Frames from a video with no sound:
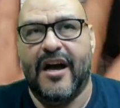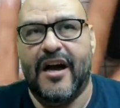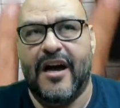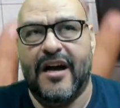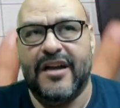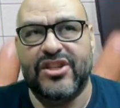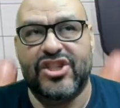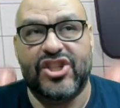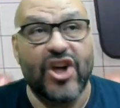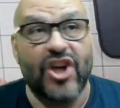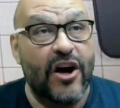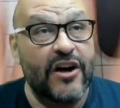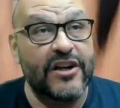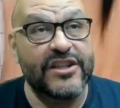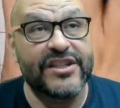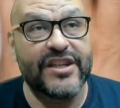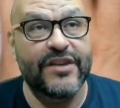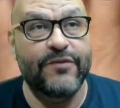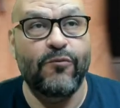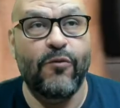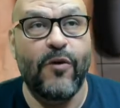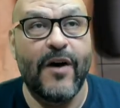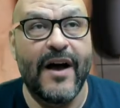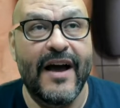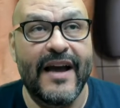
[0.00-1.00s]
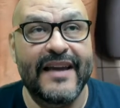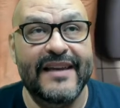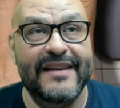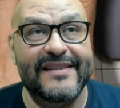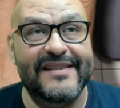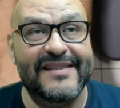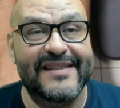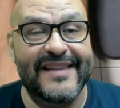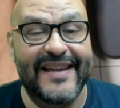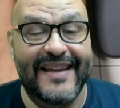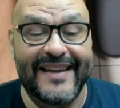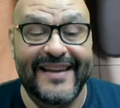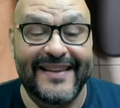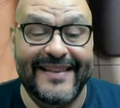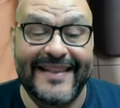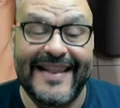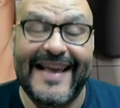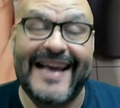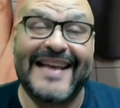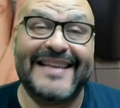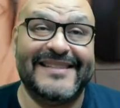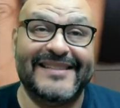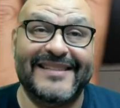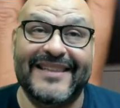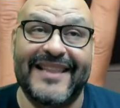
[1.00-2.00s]
Charging wise, it
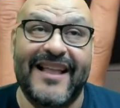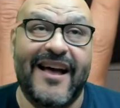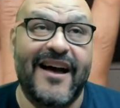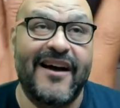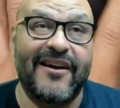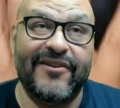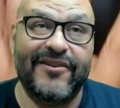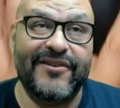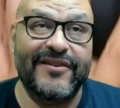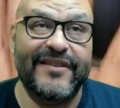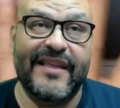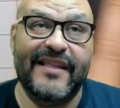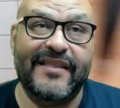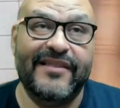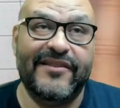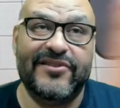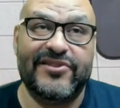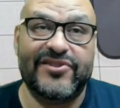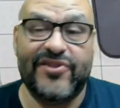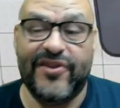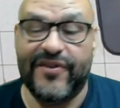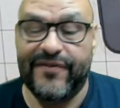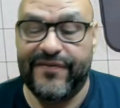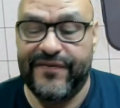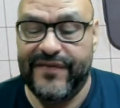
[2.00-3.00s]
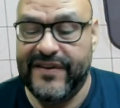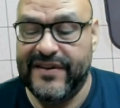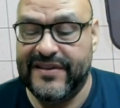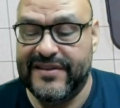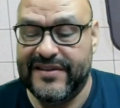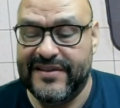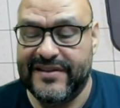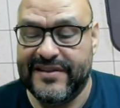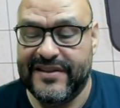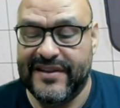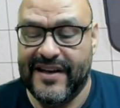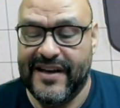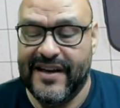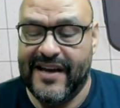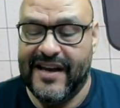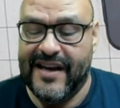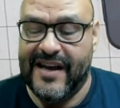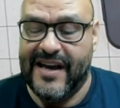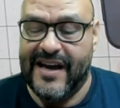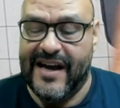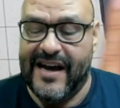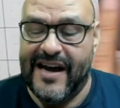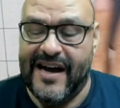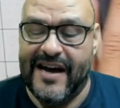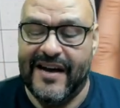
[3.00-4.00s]
lasts longer than the Surface.
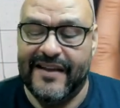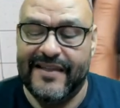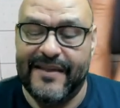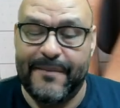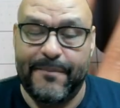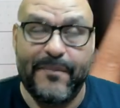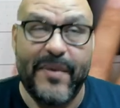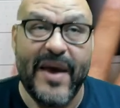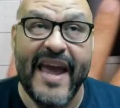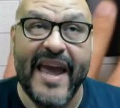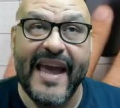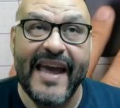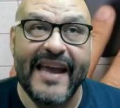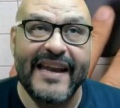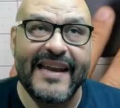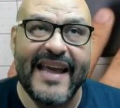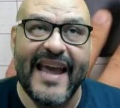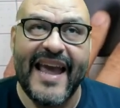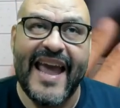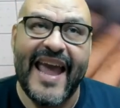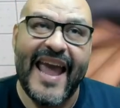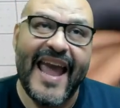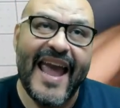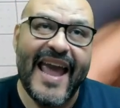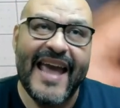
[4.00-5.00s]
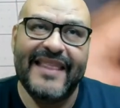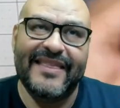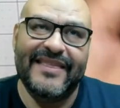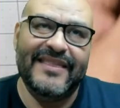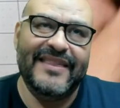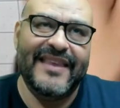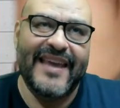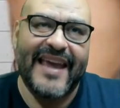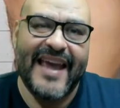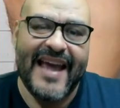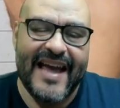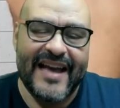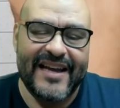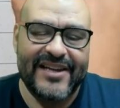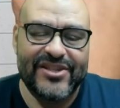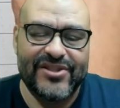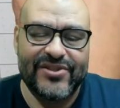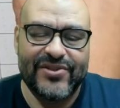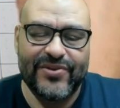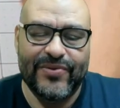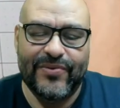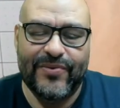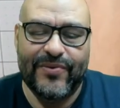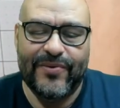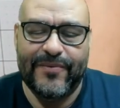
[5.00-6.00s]
The pen and the
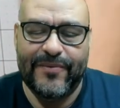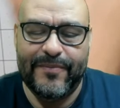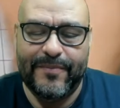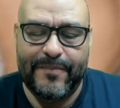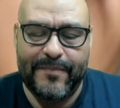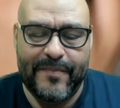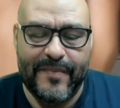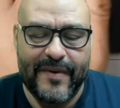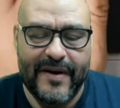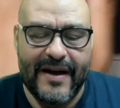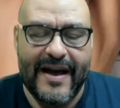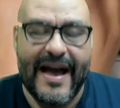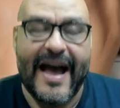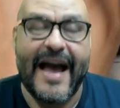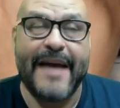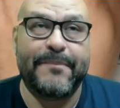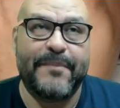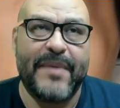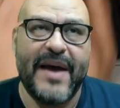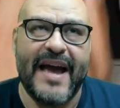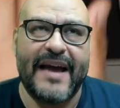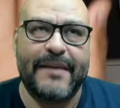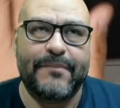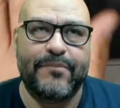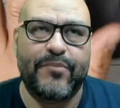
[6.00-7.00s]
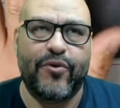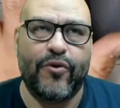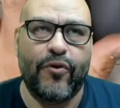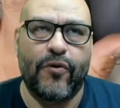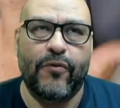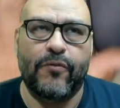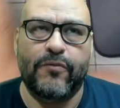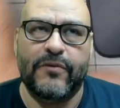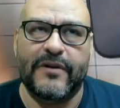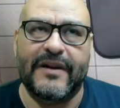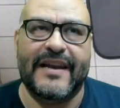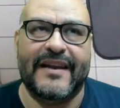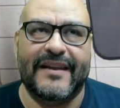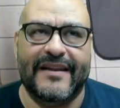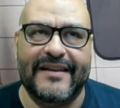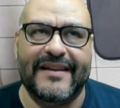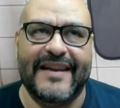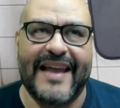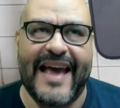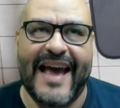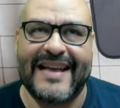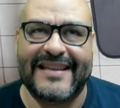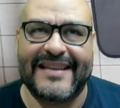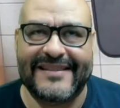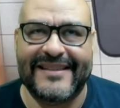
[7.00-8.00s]
actual iPad Pro
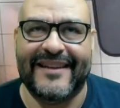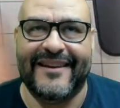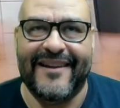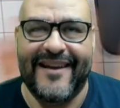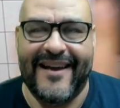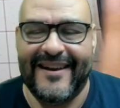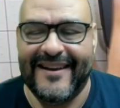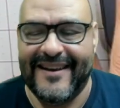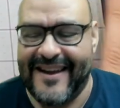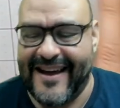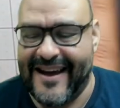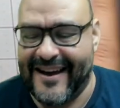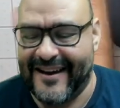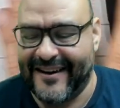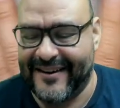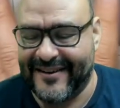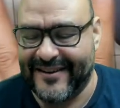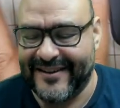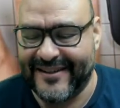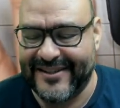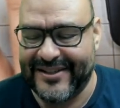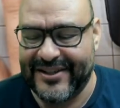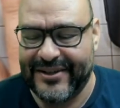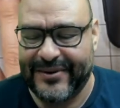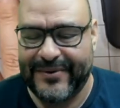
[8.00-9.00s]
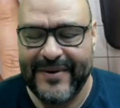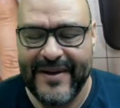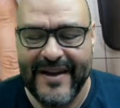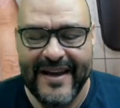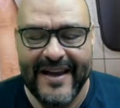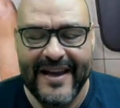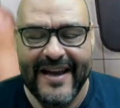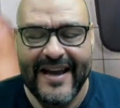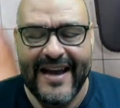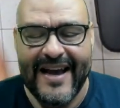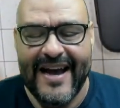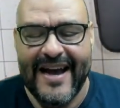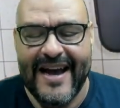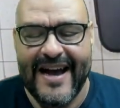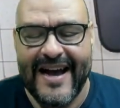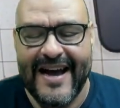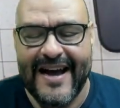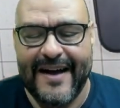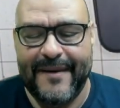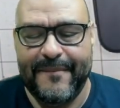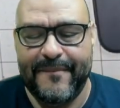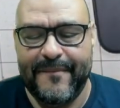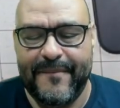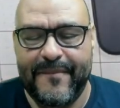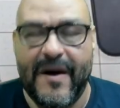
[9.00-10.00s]
lasts a lot longer. So
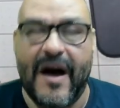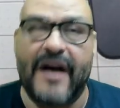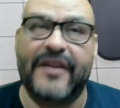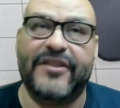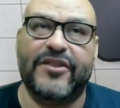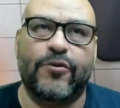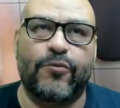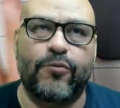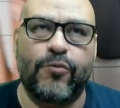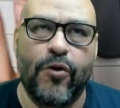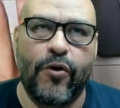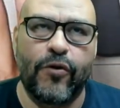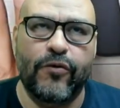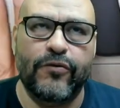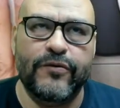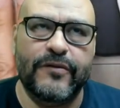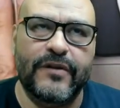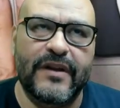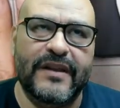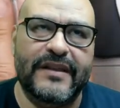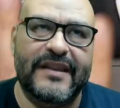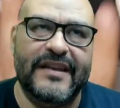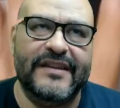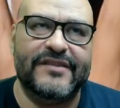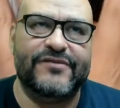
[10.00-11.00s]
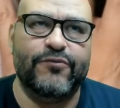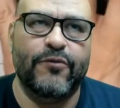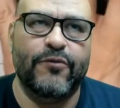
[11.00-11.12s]
on the road, this will